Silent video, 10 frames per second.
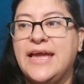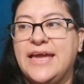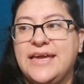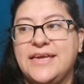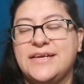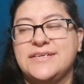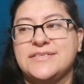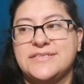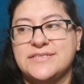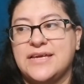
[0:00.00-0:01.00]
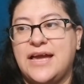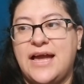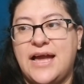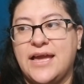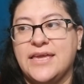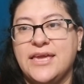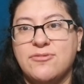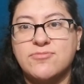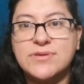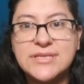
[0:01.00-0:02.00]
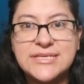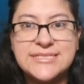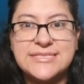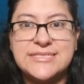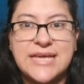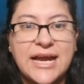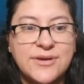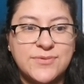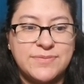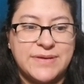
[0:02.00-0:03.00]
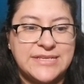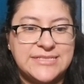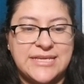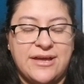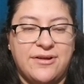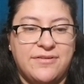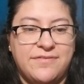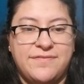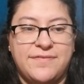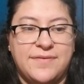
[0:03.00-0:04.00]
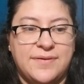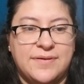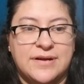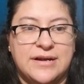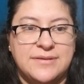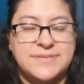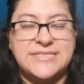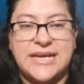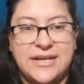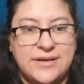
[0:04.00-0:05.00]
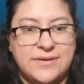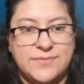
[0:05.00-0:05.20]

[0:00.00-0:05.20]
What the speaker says: And I get really sad with myself or upset